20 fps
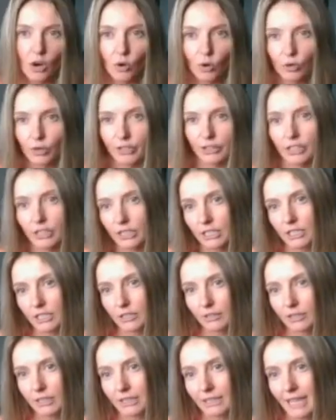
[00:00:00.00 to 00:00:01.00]
or they're gonna
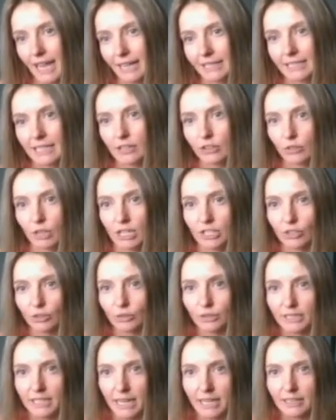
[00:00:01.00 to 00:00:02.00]
do a lactate
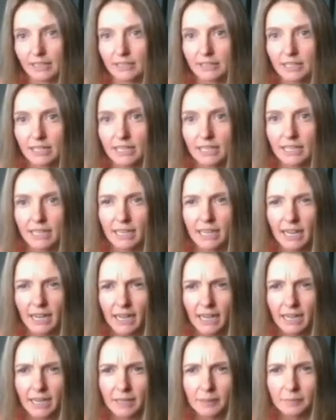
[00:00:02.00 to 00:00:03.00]
threshold test.
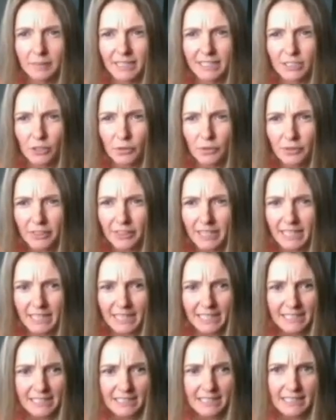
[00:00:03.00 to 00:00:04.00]
I don't
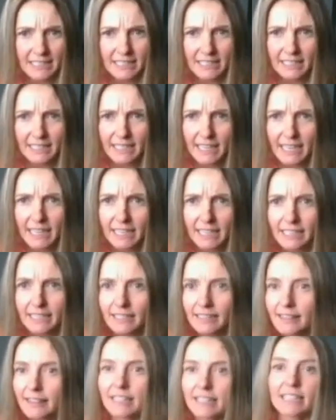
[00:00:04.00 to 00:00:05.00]
think I see
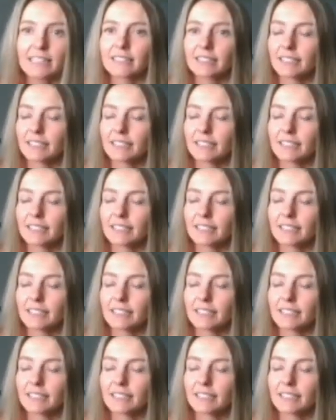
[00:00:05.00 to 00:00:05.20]
anything